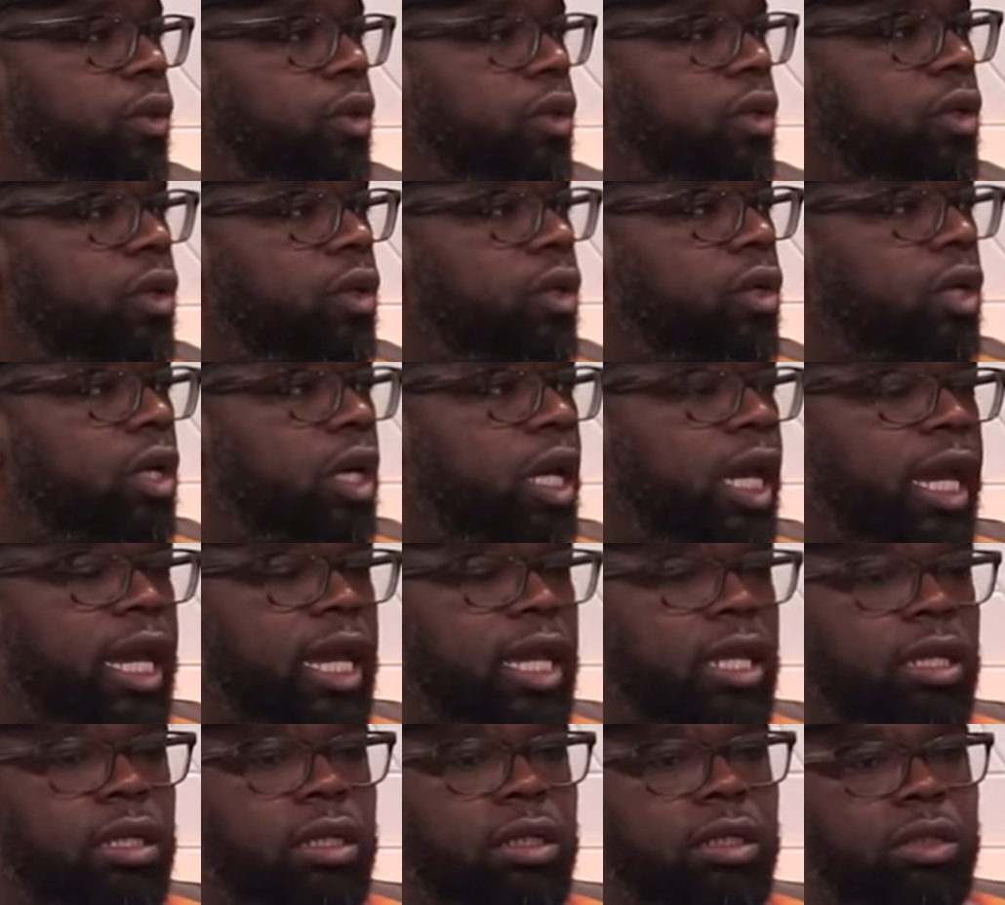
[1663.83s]
Yeah.
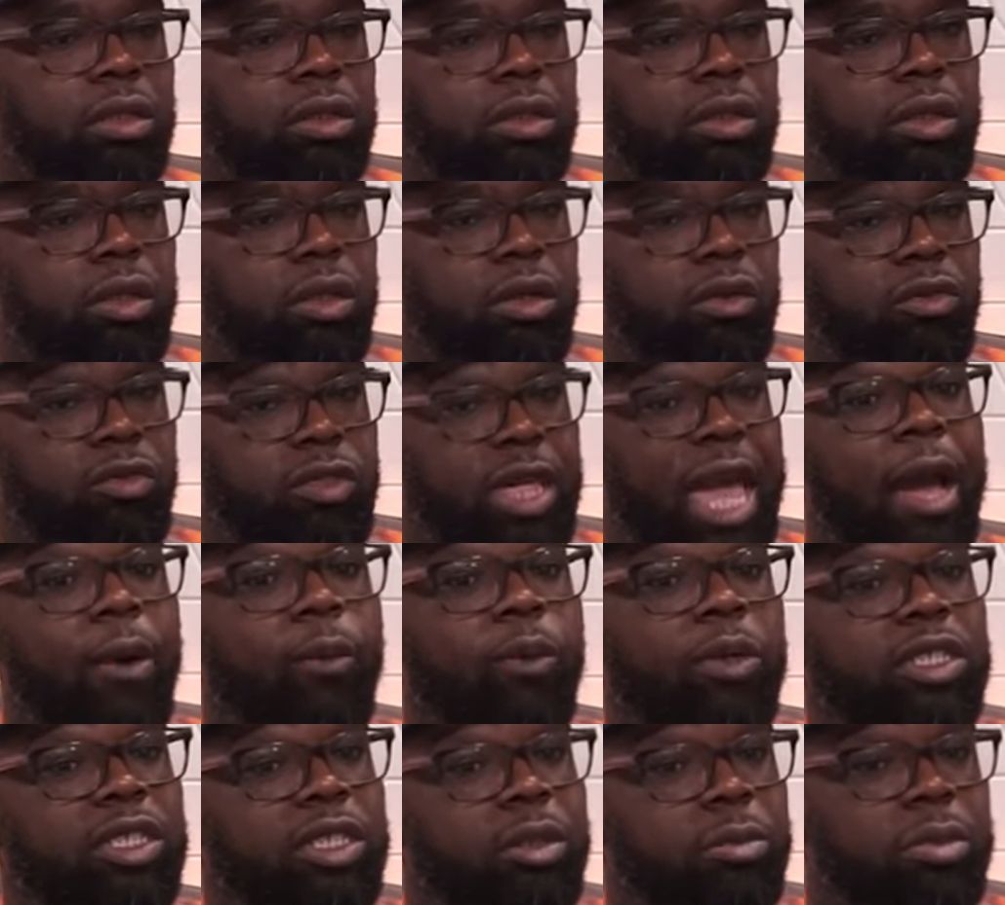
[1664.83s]
And that
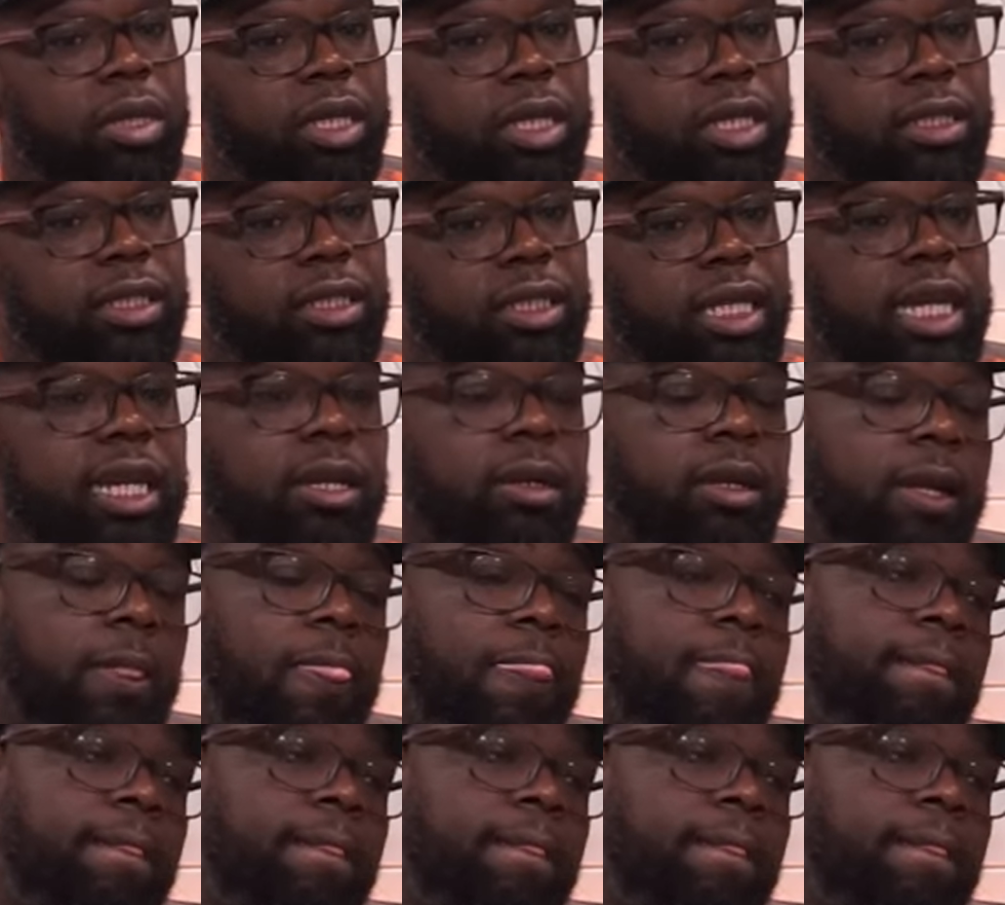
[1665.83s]
was the biggest thing.